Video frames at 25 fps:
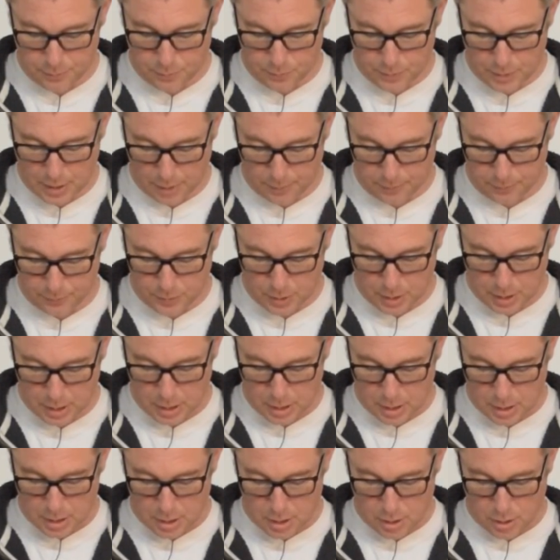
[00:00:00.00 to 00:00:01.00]
Now
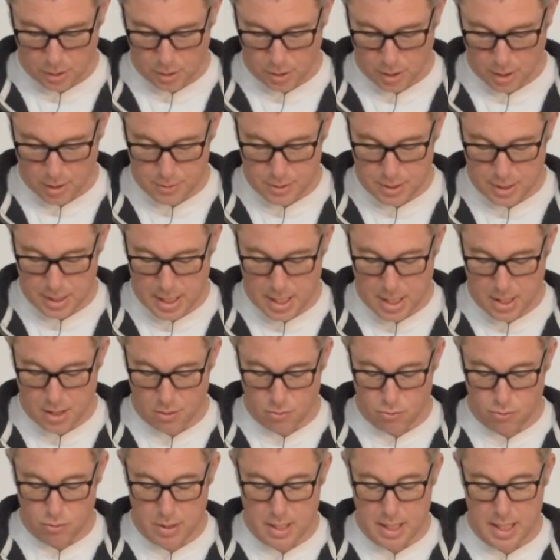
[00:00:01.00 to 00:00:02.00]
you're going to need
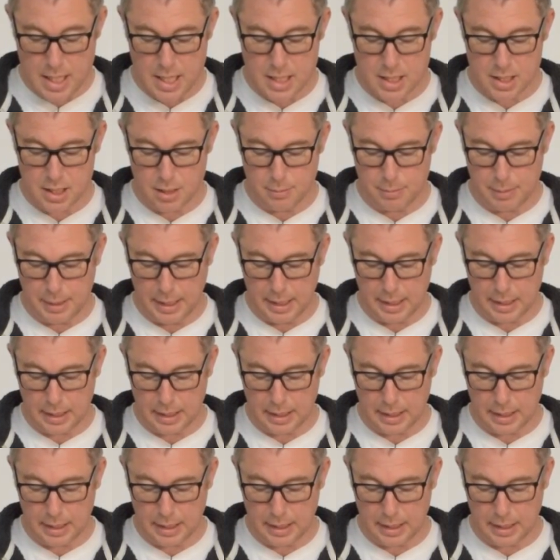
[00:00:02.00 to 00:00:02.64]
a reasonably